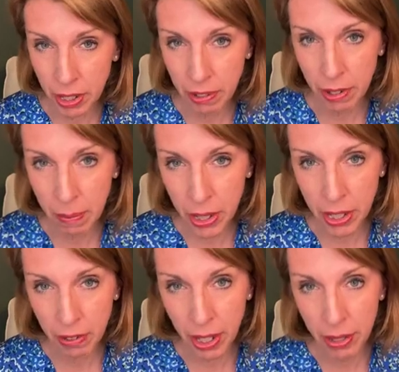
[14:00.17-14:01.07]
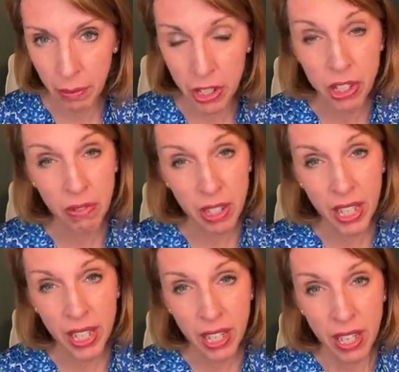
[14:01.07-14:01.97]
trigger a migraine, which is
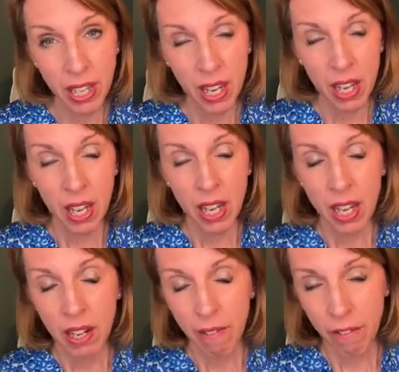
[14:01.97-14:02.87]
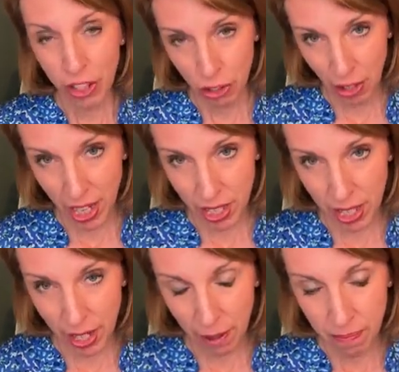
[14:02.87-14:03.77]
really
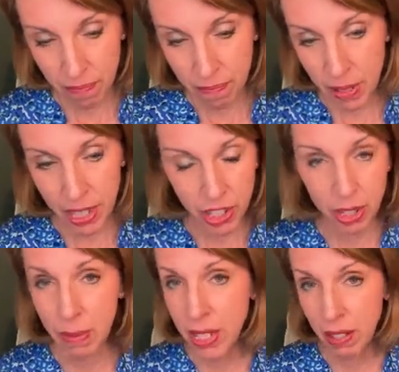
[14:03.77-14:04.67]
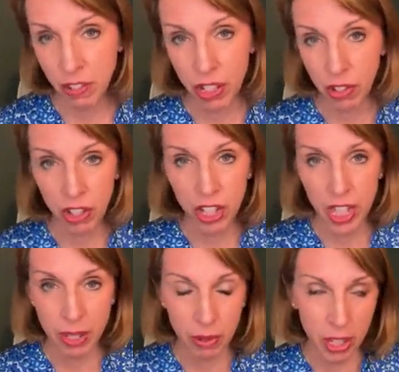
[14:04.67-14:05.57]
frustrating, but it just means I've just got to
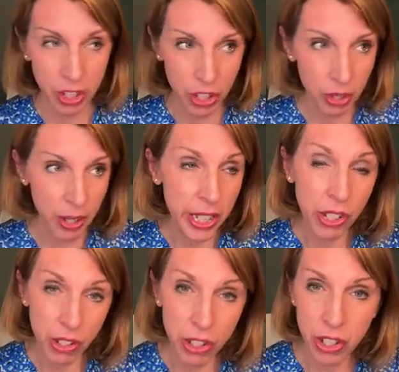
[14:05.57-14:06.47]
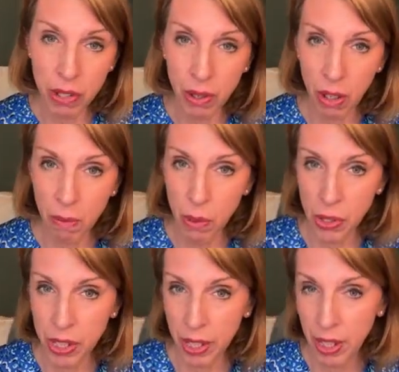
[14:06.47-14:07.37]
change what I do. I used to do a lot
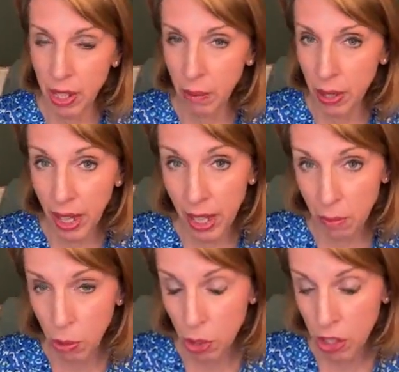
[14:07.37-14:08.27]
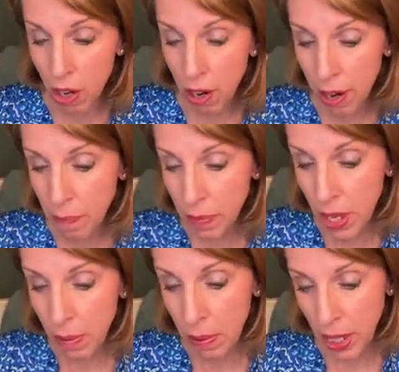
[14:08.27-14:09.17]
more cycling when I had more time,
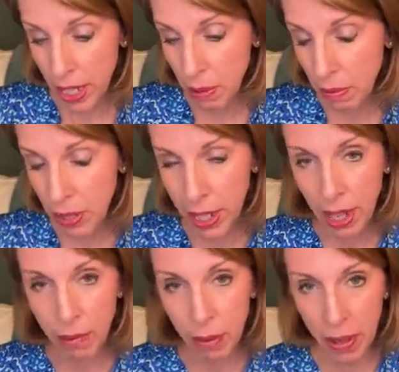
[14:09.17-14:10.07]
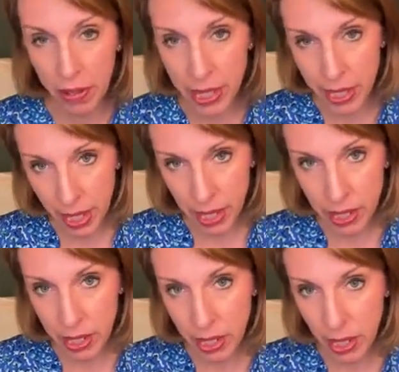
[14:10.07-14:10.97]
but I had to be really careful about the
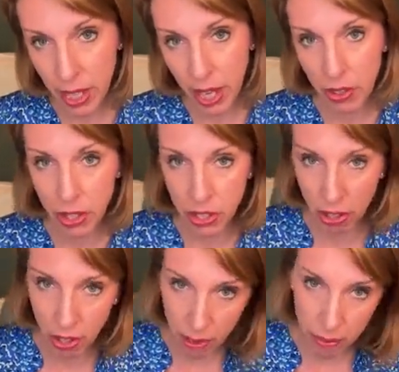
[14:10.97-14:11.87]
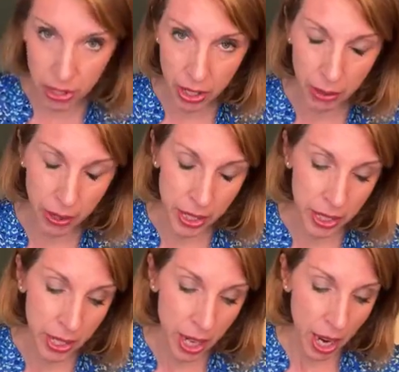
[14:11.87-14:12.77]
snacks that I ate, the time
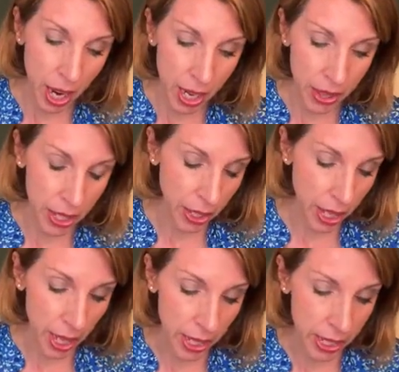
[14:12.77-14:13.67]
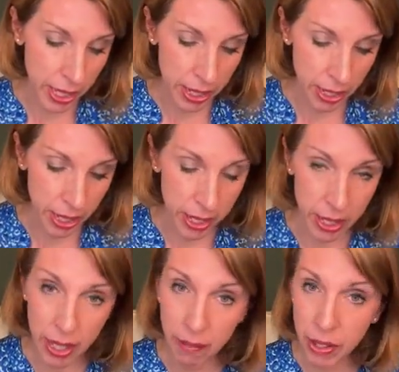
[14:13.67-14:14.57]
that I exercised.
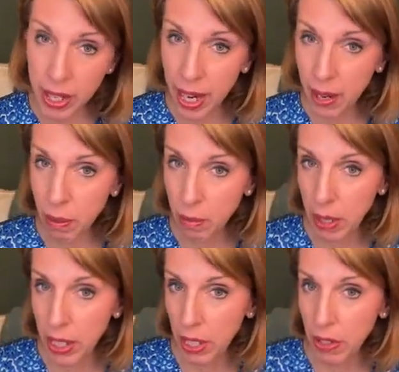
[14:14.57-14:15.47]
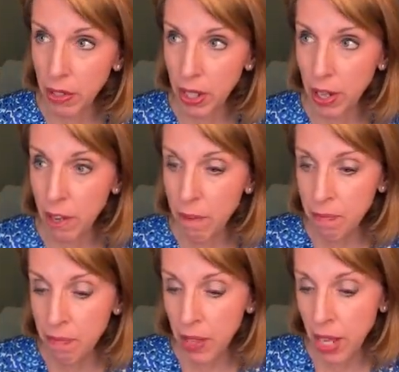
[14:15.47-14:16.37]
And even now with my yoga,
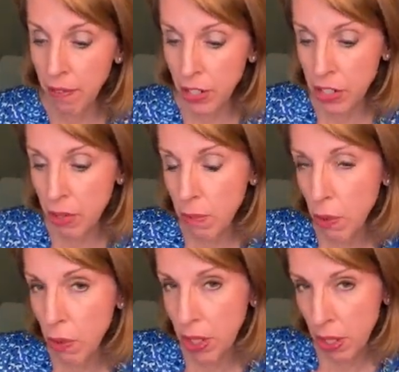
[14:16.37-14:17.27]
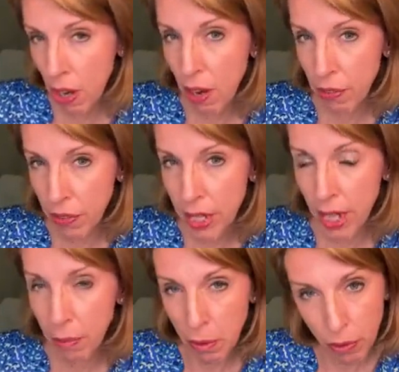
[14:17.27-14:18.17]
if I do more than half an
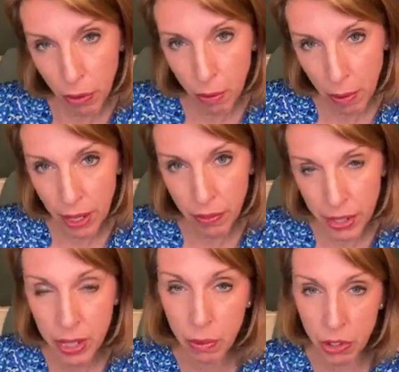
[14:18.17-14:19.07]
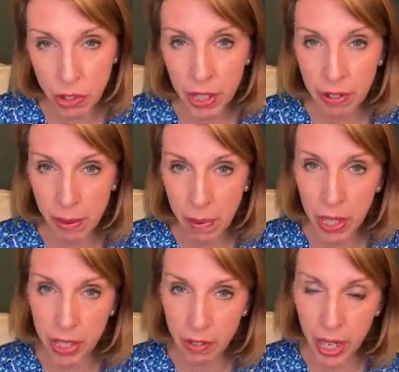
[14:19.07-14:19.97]
hour before breakfast, it will trigger a
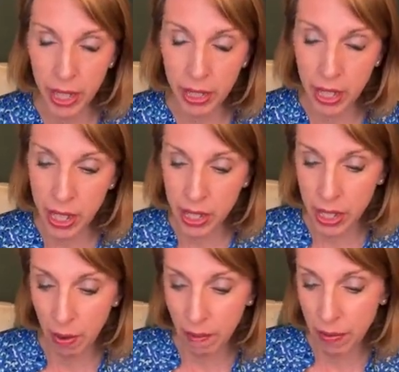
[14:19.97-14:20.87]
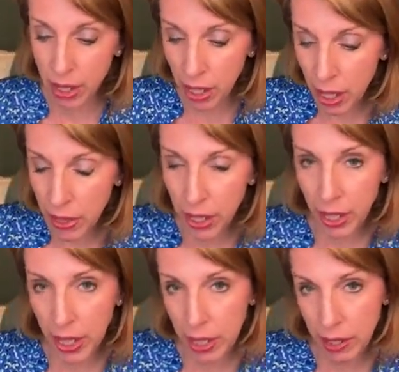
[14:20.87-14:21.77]
migraine. So I've learnt that
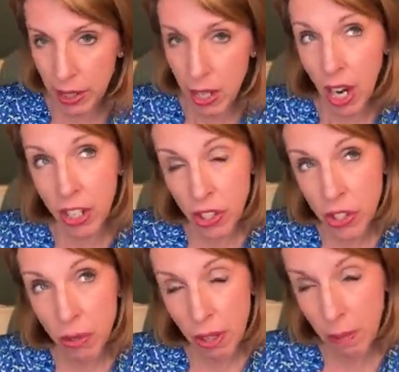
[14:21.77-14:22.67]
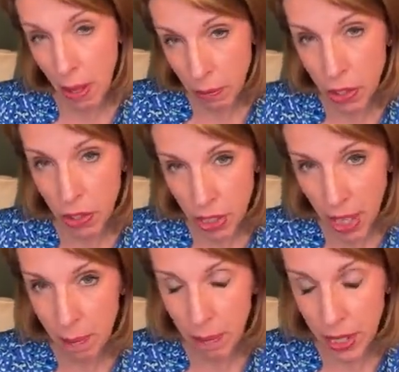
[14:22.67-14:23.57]
I used to only be able to do
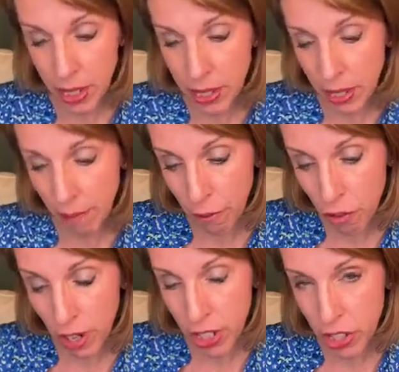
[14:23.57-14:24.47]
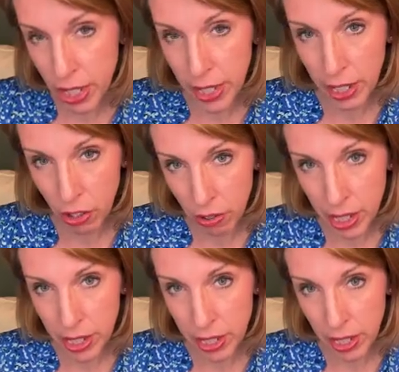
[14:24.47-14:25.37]
10 minutes and I've gradually
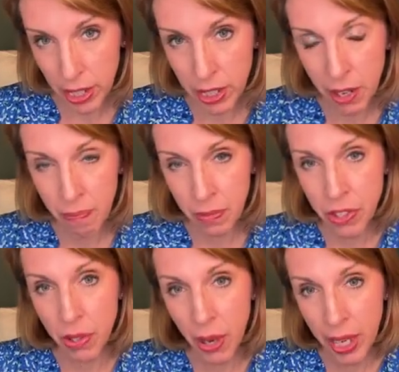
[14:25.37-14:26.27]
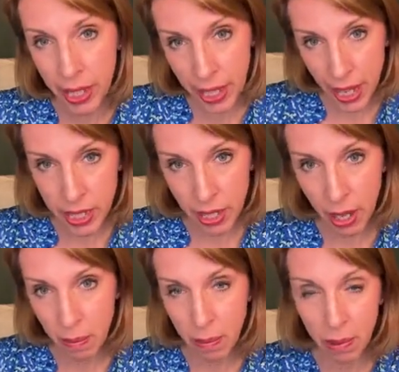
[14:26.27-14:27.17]
increased it. So I get
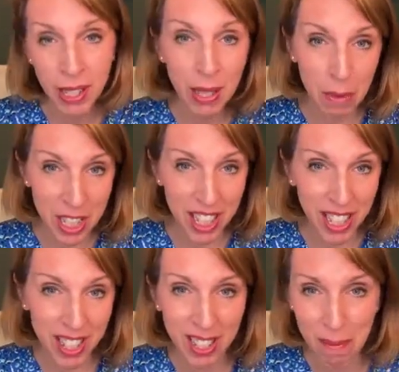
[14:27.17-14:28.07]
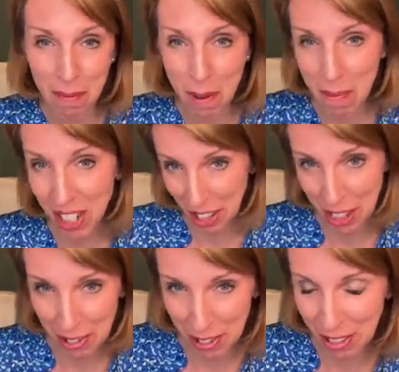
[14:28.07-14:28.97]
up, clean my teeth, put my
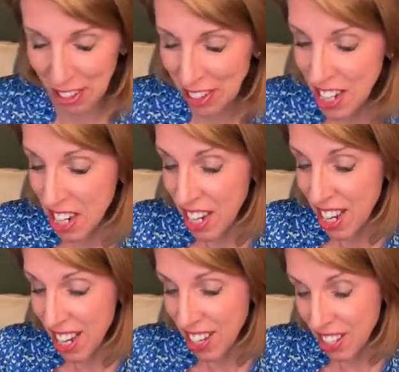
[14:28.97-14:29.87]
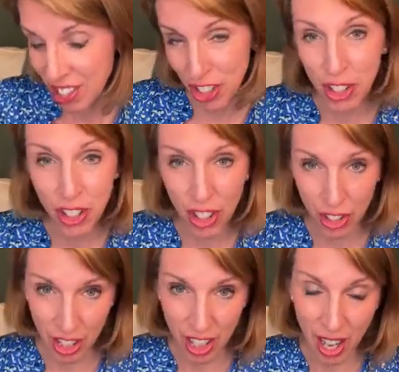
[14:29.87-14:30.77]
lycra on, do
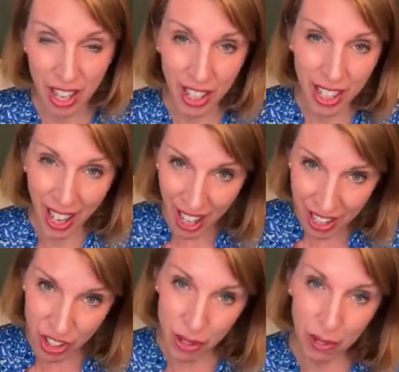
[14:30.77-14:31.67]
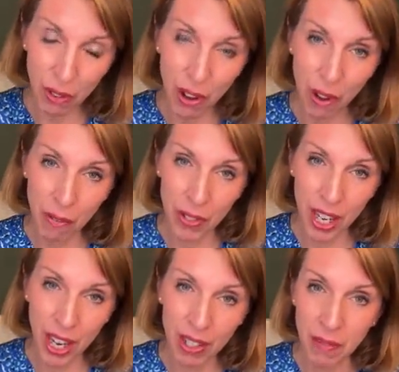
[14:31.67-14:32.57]
yoga, and I can do it for half an
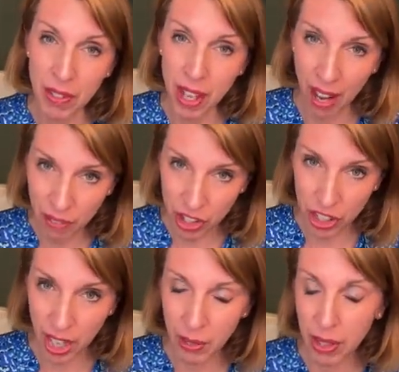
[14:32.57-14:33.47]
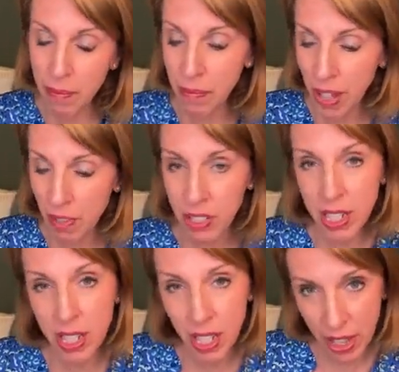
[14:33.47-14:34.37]
hour, have a shower, get
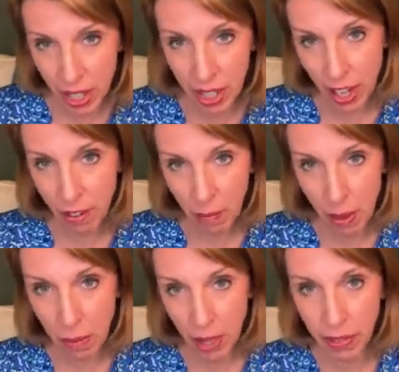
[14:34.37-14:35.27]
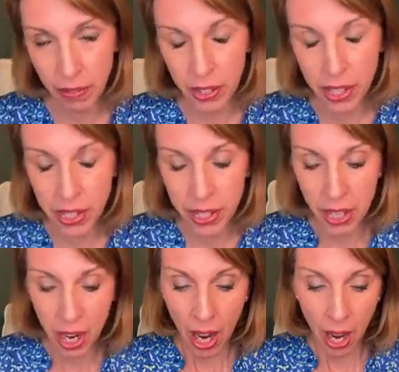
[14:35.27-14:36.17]
ready, and then I have my
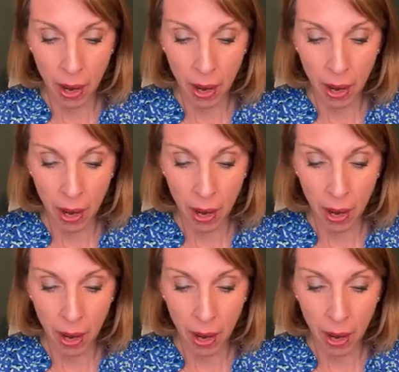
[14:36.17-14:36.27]
breakfast.